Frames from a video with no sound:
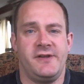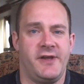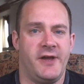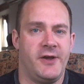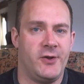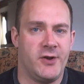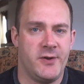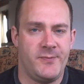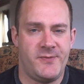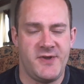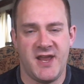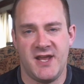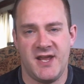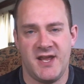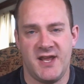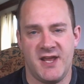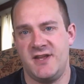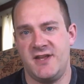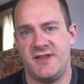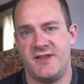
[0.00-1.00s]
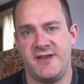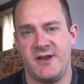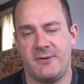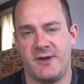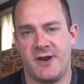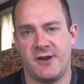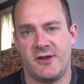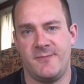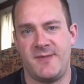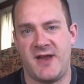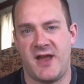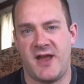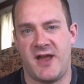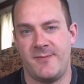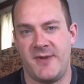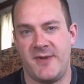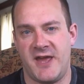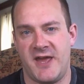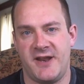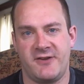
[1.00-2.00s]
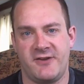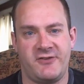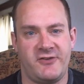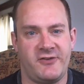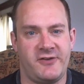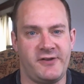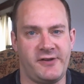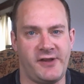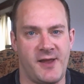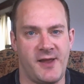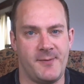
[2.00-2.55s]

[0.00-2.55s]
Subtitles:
I hold a PhD in theoretical mathematics.